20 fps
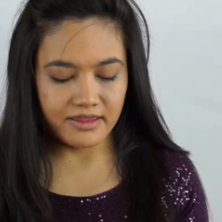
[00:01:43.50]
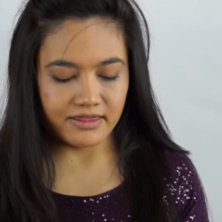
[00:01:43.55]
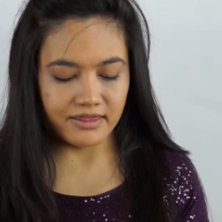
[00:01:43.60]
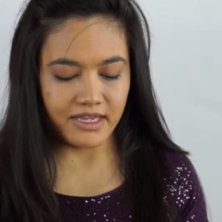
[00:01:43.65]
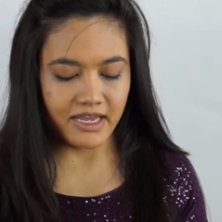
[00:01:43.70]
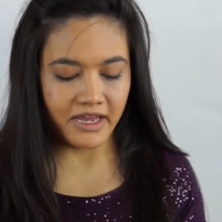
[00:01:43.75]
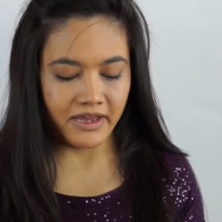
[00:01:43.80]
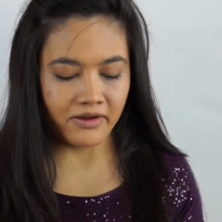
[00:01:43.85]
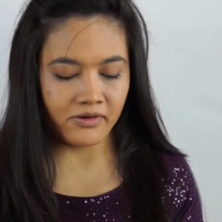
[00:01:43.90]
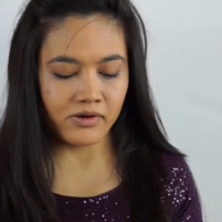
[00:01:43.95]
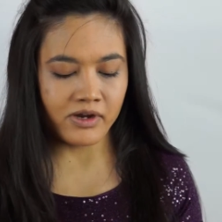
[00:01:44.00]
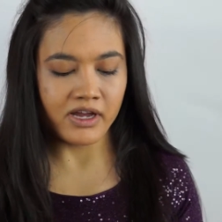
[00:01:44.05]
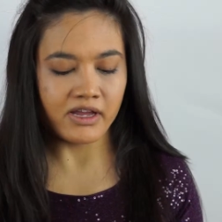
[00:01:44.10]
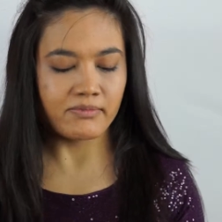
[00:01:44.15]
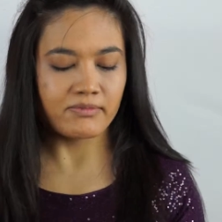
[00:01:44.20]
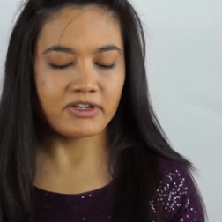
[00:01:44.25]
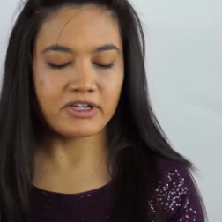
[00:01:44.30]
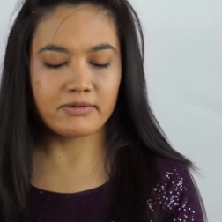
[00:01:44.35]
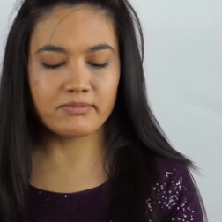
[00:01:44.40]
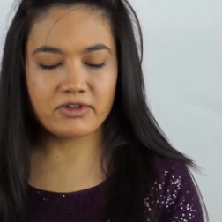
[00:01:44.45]
Now I'm
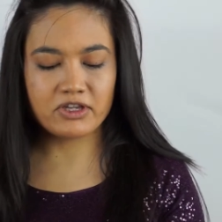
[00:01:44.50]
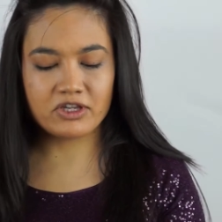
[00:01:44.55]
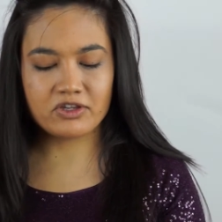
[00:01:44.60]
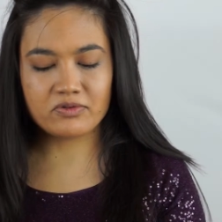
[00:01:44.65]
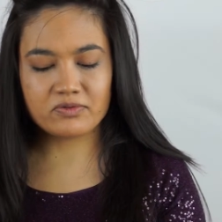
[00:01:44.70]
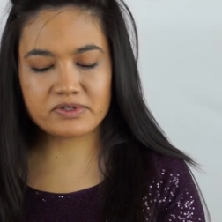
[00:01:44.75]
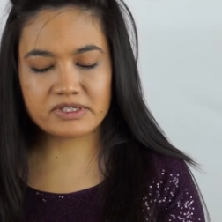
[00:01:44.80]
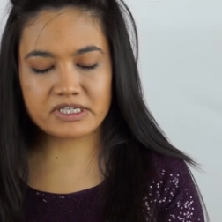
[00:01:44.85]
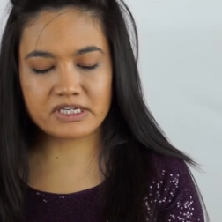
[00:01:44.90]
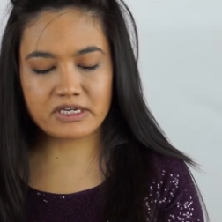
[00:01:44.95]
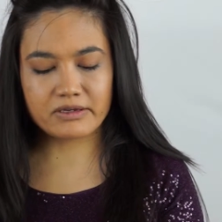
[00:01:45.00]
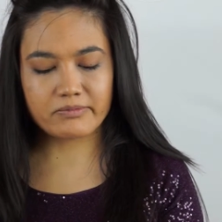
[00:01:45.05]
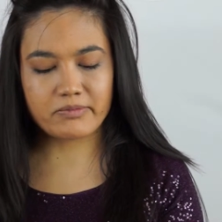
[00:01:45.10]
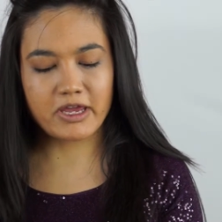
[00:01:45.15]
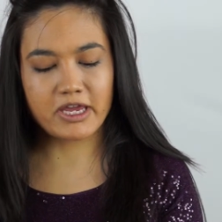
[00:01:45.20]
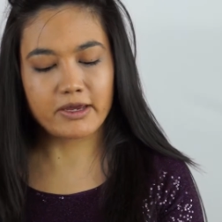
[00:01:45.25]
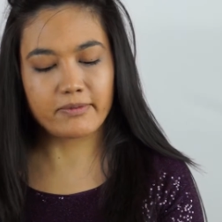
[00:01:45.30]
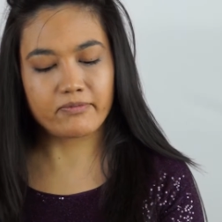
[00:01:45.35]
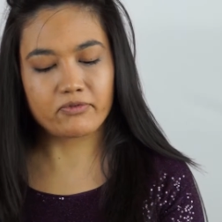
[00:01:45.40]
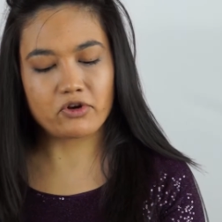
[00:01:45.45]
going to be using
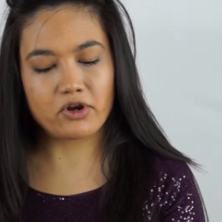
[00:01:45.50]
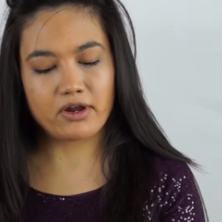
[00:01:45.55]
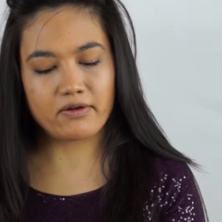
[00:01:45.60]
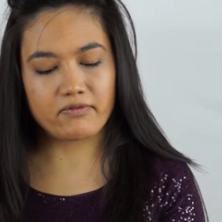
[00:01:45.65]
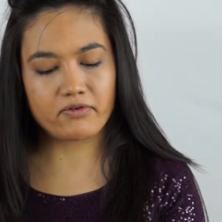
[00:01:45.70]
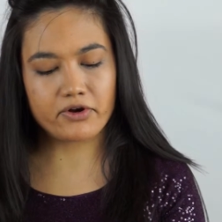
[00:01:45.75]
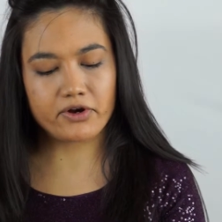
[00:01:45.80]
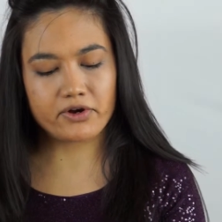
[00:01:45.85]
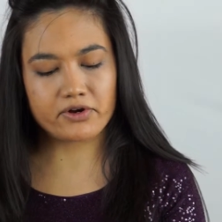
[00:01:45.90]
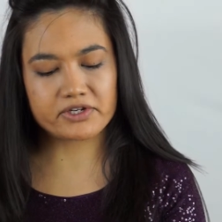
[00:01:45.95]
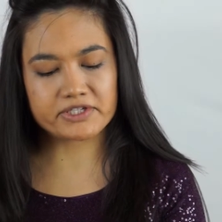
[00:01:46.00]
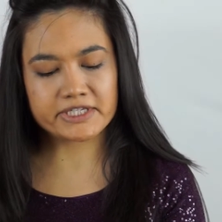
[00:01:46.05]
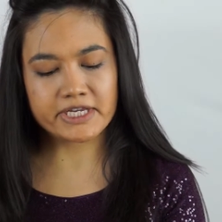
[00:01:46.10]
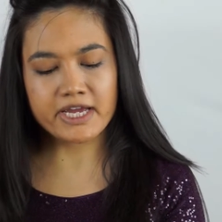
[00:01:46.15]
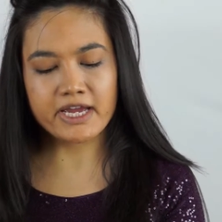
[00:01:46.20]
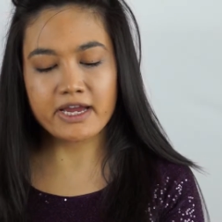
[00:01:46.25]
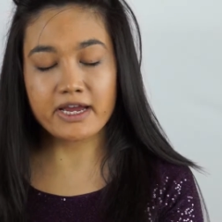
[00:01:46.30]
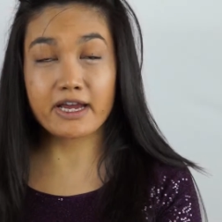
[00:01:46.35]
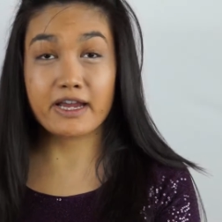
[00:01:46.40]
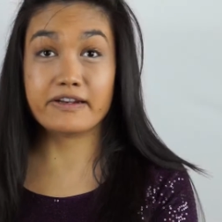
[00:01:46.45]
Makeup Forever's
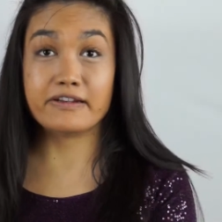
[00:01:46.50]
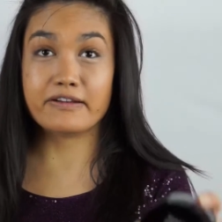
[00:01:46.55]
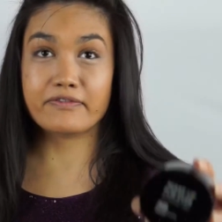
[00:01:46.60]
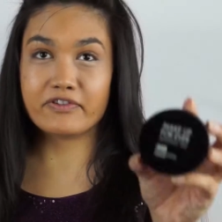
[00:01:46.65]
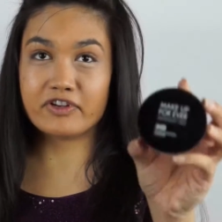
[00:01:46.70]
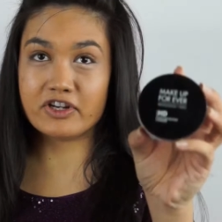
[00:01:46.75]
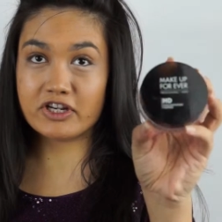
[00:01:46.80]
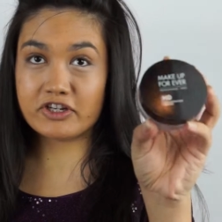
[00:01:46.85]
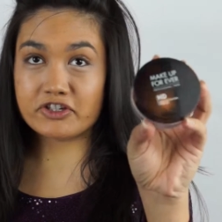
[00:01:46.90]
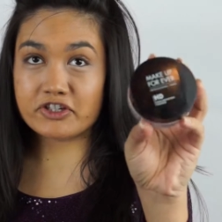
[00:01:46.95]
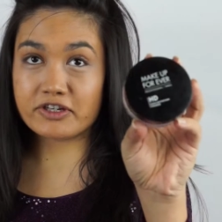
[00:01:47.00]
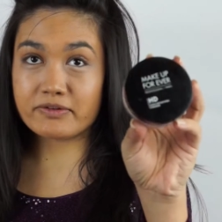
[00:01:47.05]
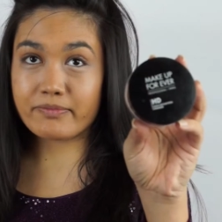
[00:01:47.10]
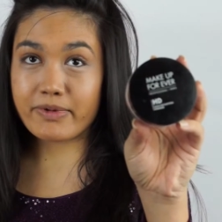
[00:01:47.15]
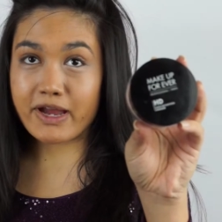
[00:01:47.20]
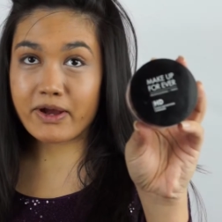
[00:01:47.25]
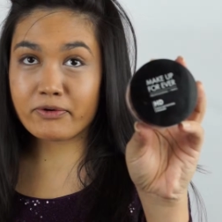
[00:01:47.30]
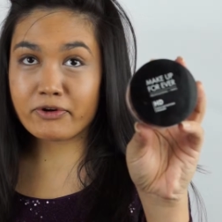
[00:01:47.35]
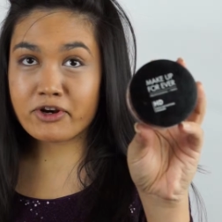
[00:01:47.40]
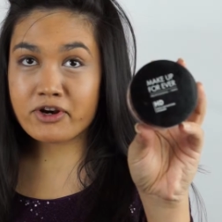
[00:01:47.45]
High Definition
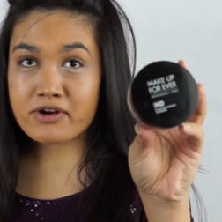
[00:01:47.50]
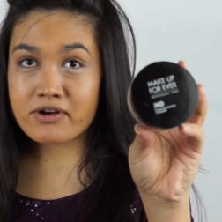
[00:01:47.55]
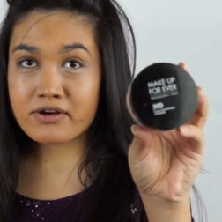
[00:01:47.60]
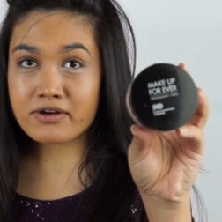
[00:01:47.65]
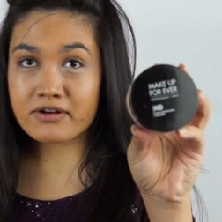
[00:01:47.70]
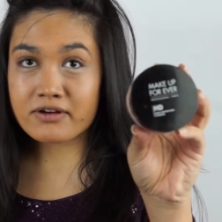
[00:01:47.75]
Powder